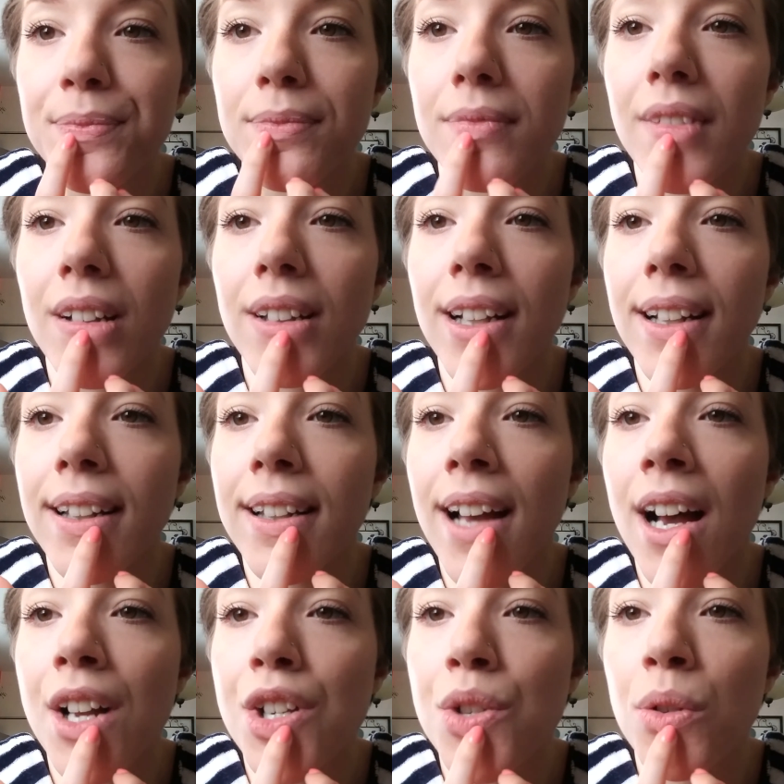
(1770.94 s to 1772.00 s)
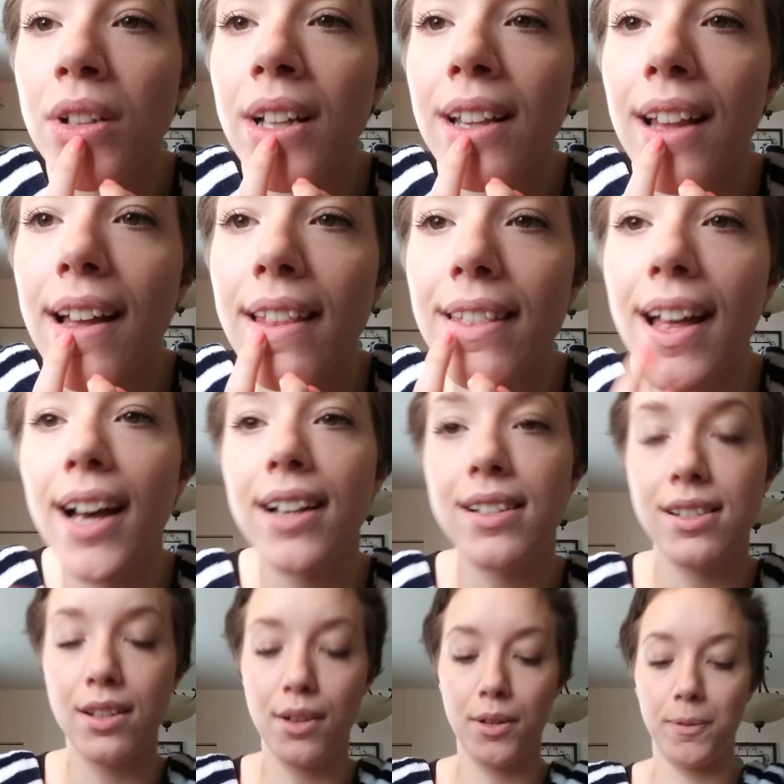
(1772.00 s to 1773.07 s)
they're like naturally like that,
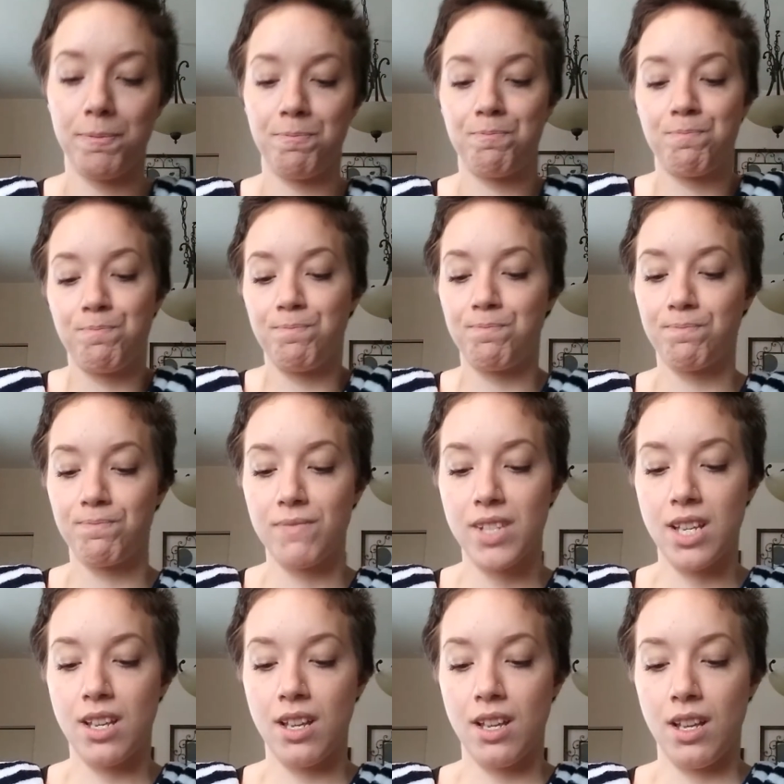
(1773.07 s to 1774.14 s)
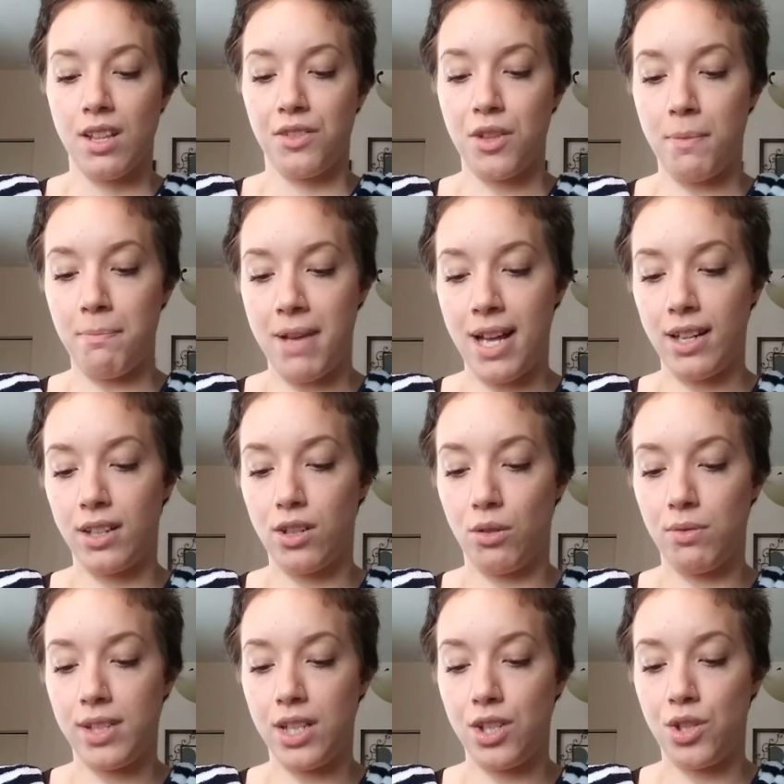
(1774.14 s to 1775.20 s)
so the matte
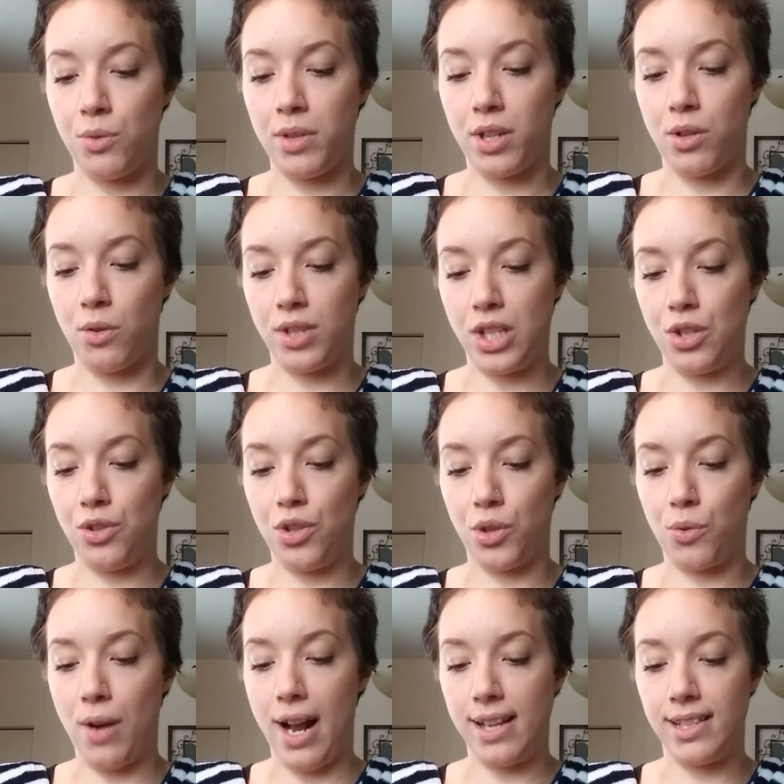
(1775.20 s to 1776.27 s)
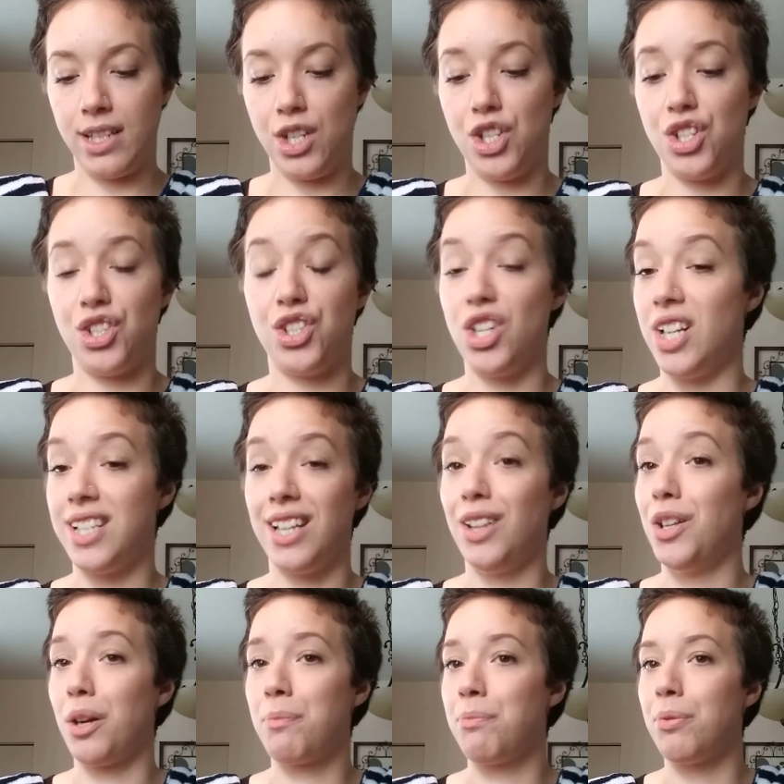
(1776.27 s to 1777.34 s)
goes into the cracks, and it just doesn't
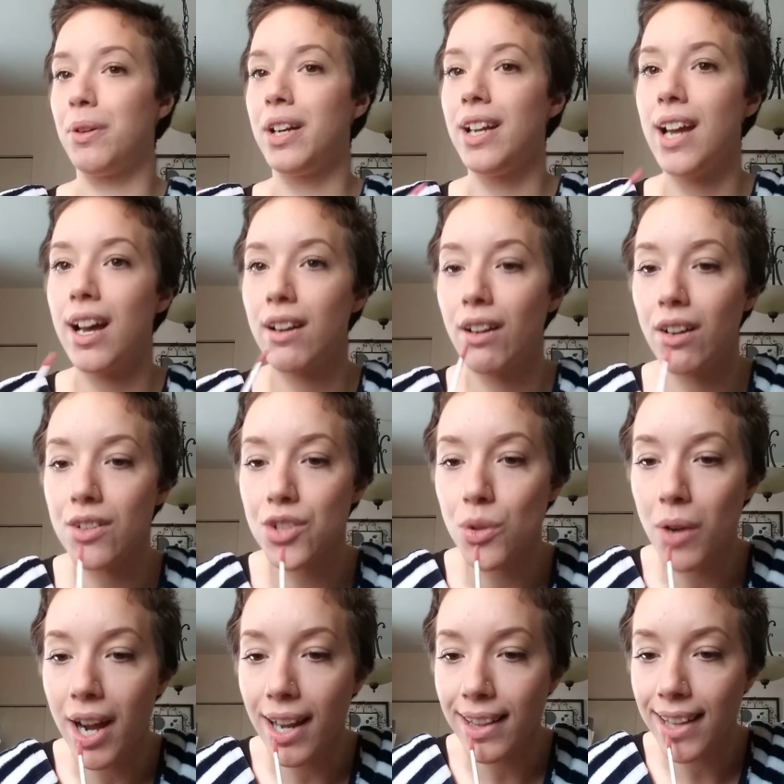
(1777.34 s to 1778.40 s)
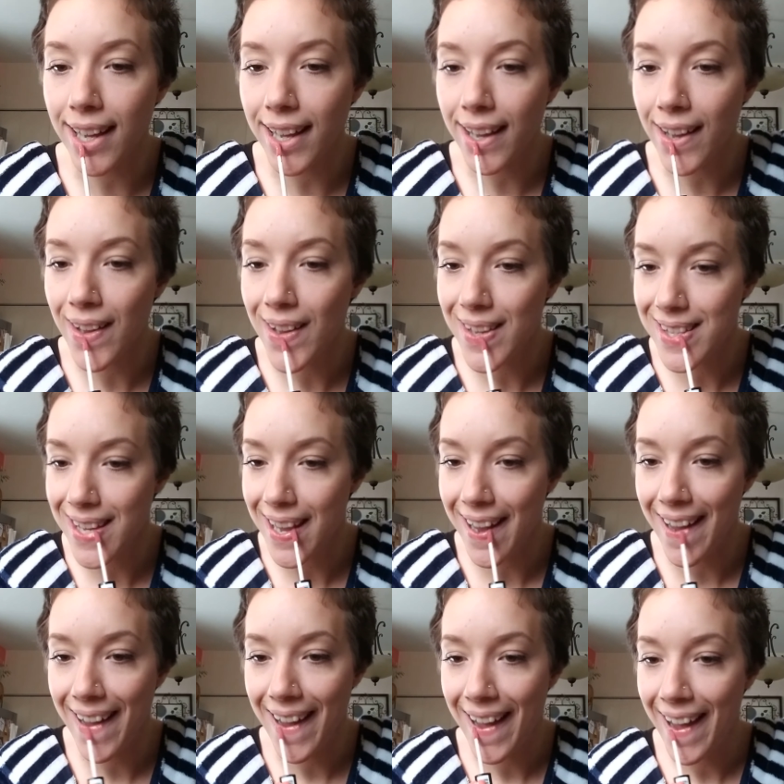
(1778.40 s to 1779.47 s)
look pretty at all. So I like
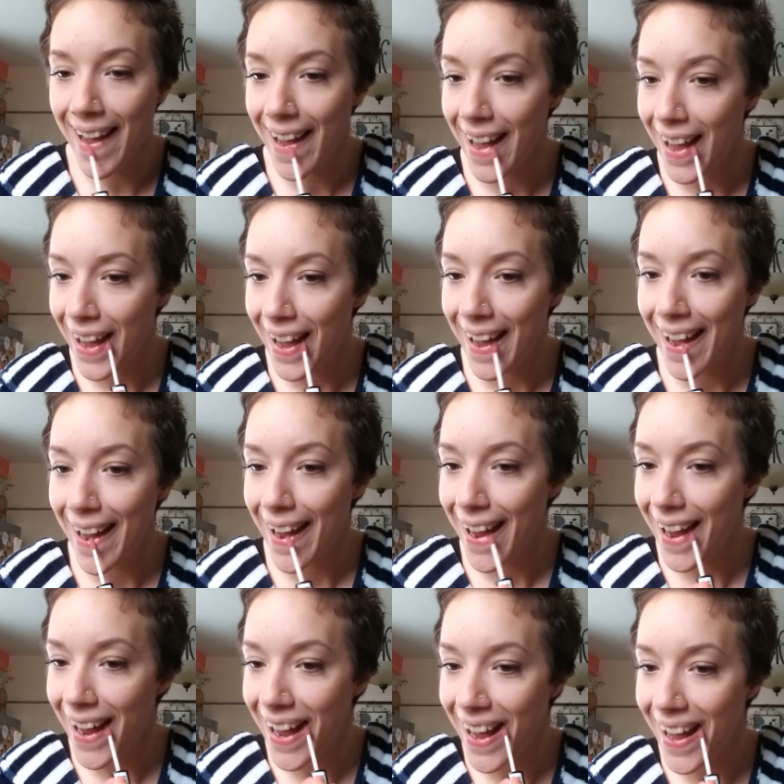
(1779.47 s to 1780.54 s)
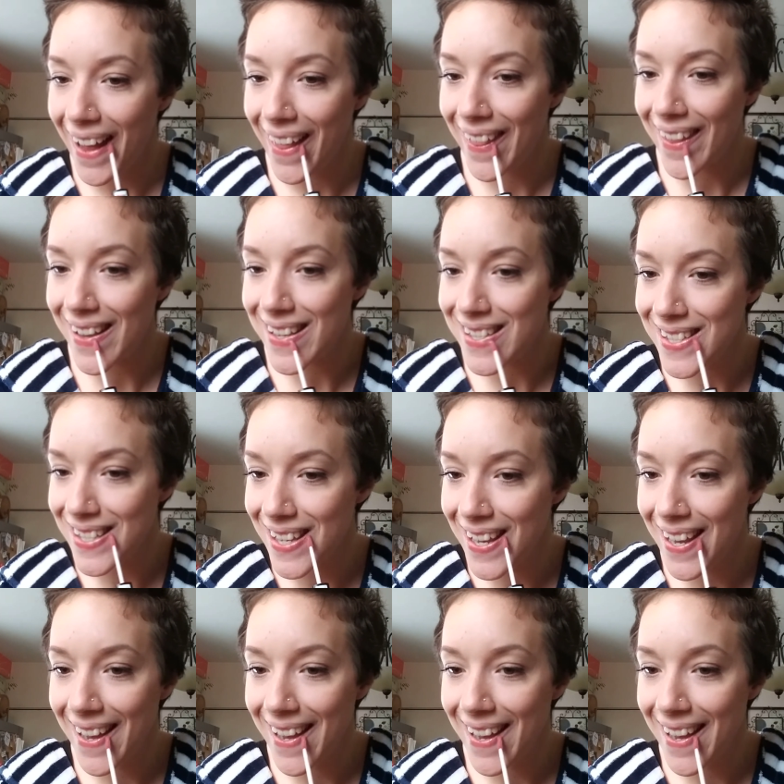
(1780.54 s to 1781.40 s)
using this.